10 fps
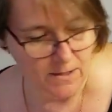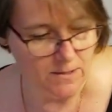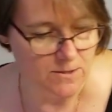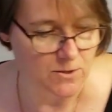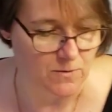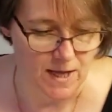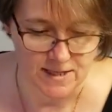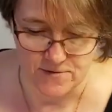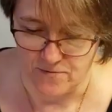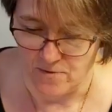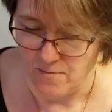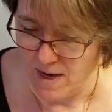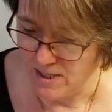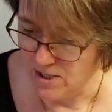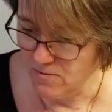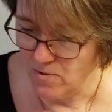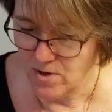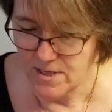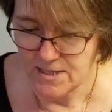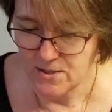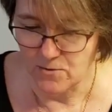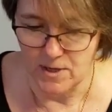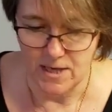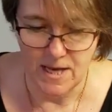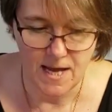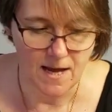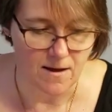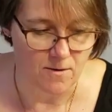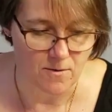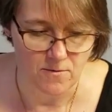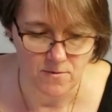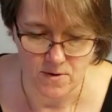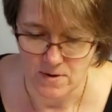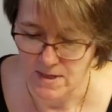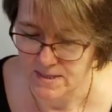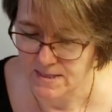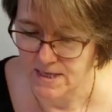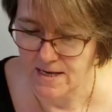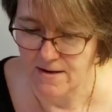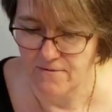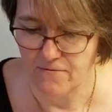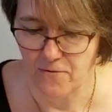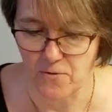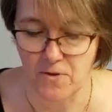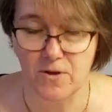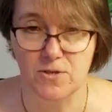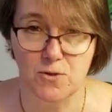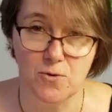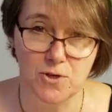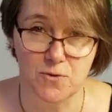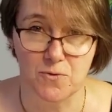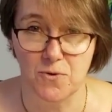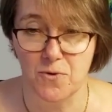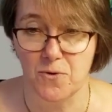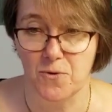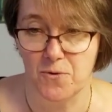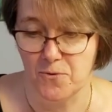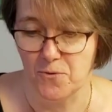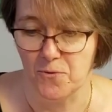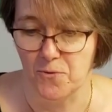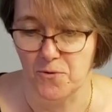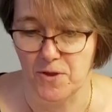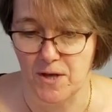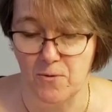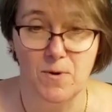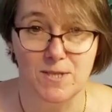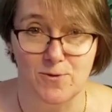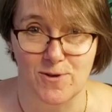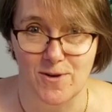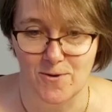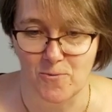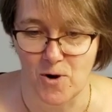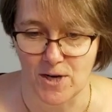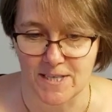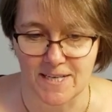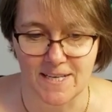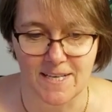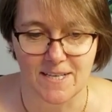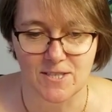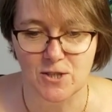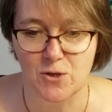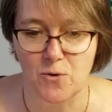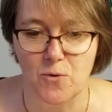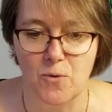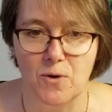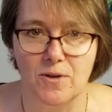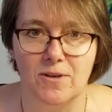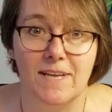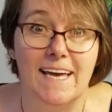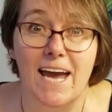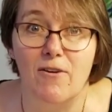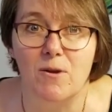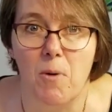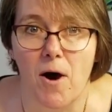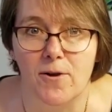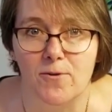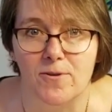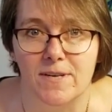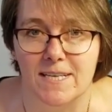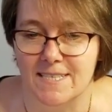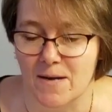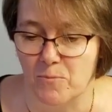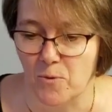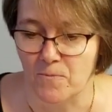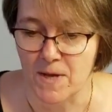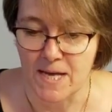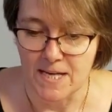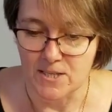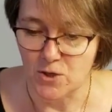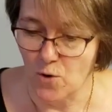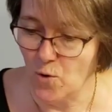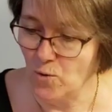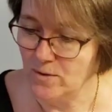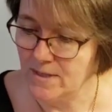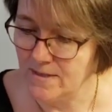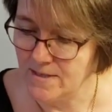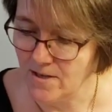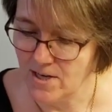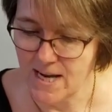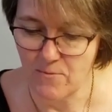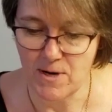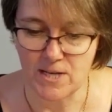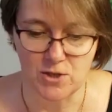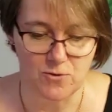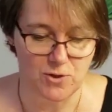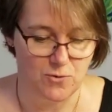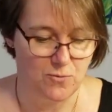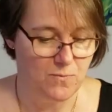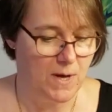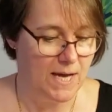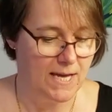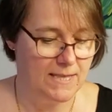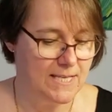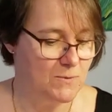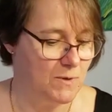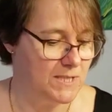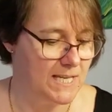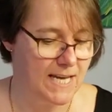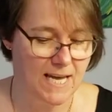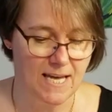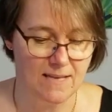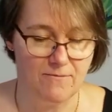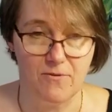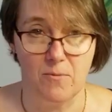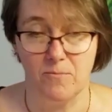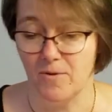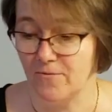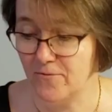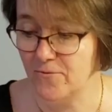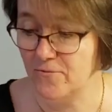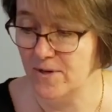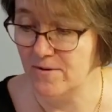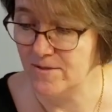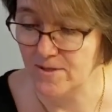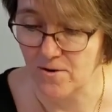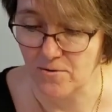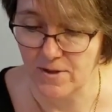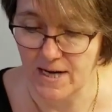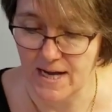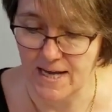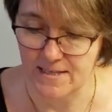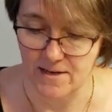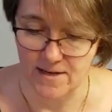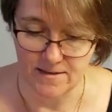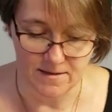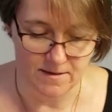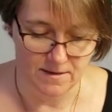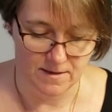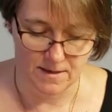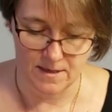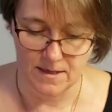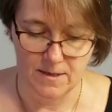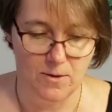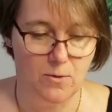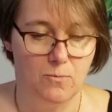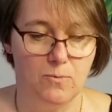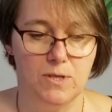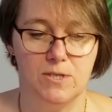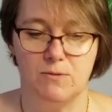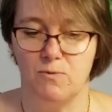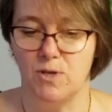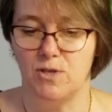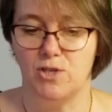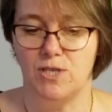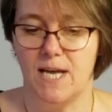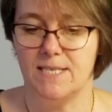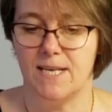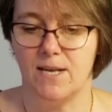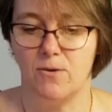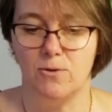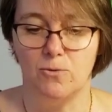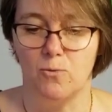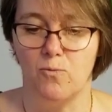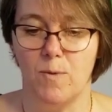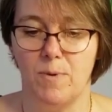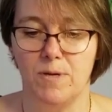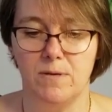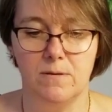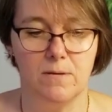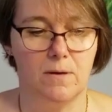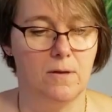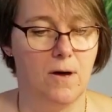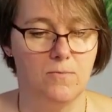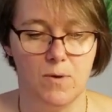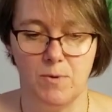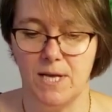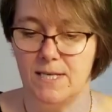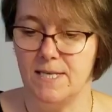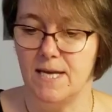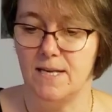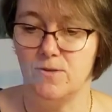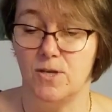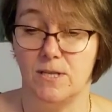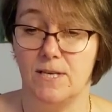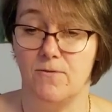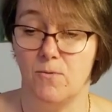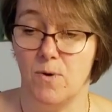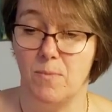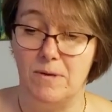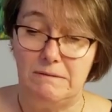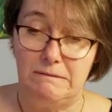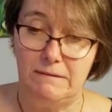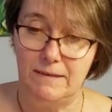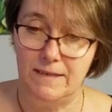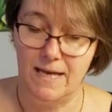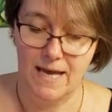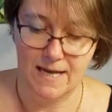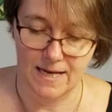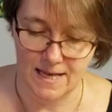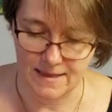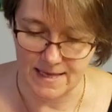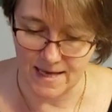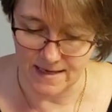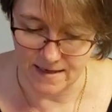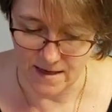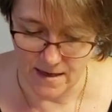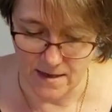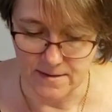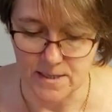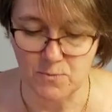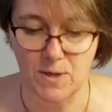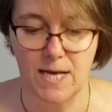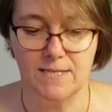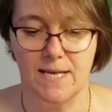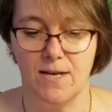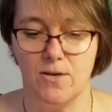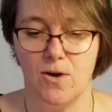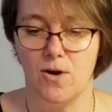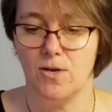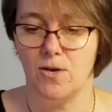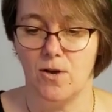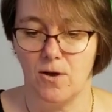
So that's for the magic wands. So now let's say for the sorcerer or the wizard wand. So like Harry Potter example. So the other day when I showed you, I had these ones that I had from a few years ago that I had done. This one, it just has like a little ribbon, cloth ribbon at the end, and you can leave the ribbon hanging at the end. This one has like a yarn